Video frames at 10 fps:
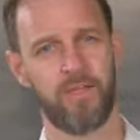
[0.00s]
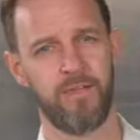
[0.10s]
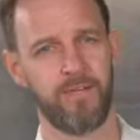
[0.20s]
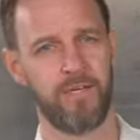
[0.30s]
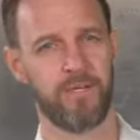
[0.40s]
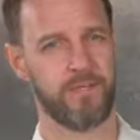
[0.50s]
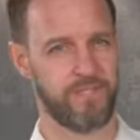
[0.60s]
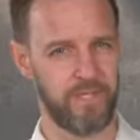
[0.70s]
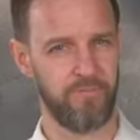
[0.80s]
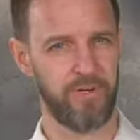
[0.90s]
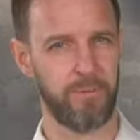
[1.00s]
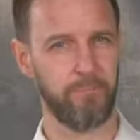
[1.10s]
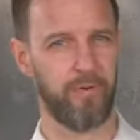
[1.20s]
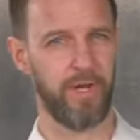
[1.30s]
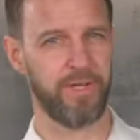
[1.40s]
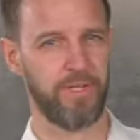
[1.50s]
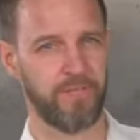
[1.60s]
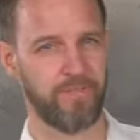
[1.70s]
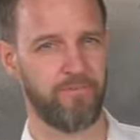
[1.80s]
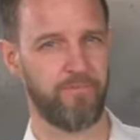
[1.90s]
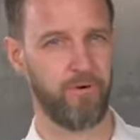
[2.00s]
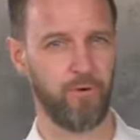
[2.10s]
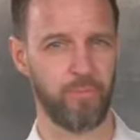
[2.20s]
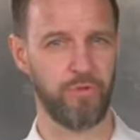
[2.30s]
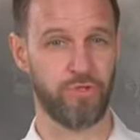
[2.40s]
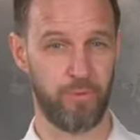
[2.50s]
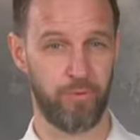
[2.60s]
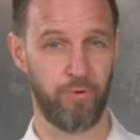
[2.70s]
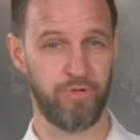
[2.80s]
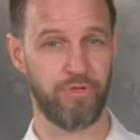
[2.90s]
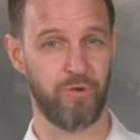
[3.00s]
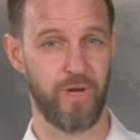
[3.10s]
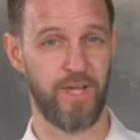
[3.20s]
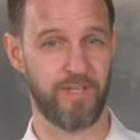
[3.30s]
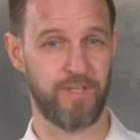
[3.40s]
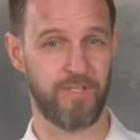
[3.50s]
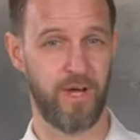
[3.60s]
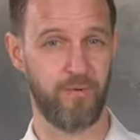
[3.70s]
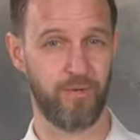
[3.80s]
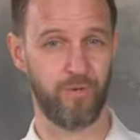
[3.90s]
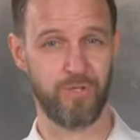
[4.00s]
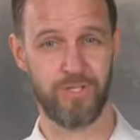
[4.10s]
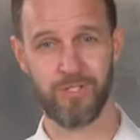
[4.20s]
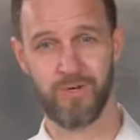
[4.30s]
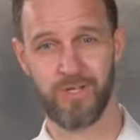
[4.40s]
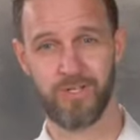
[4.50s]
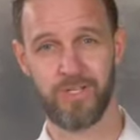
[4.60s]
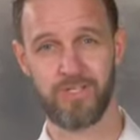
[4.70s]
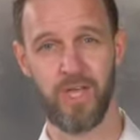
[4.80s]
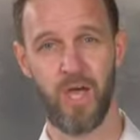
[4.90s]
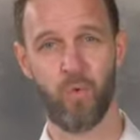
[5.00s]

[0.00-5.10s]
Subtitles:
The silver impregnated foam supports your SSI reducing strategies